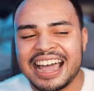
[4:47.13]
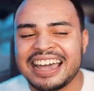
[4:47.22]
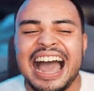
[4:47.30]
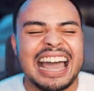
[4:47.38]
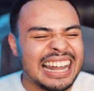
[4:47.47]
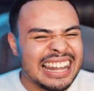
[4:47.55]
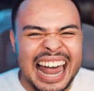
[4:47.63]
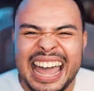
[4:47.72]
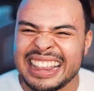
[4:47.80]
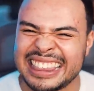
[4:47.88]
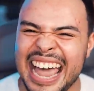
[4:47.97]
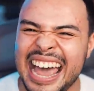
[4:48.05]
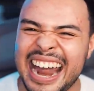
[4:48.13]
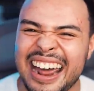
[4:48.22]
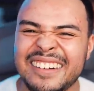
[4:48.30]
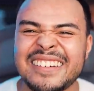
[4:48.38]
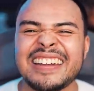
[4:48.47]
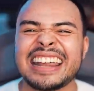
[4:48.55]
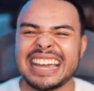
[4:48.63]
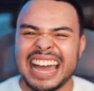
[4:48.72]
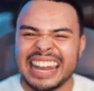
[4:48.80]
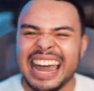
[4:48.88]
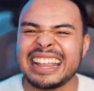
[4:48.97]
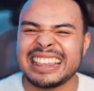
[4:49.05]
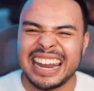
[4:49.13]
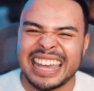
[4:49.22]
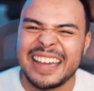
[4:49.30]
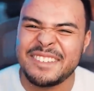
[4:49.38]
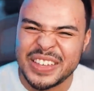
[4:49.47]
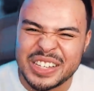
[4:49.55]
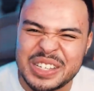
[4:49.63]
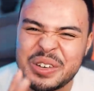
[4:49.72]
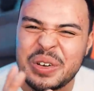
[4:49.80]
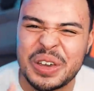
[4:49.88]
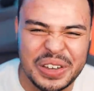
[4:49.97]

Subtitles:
I like that. I don't know, like, I like that. Like, I feel so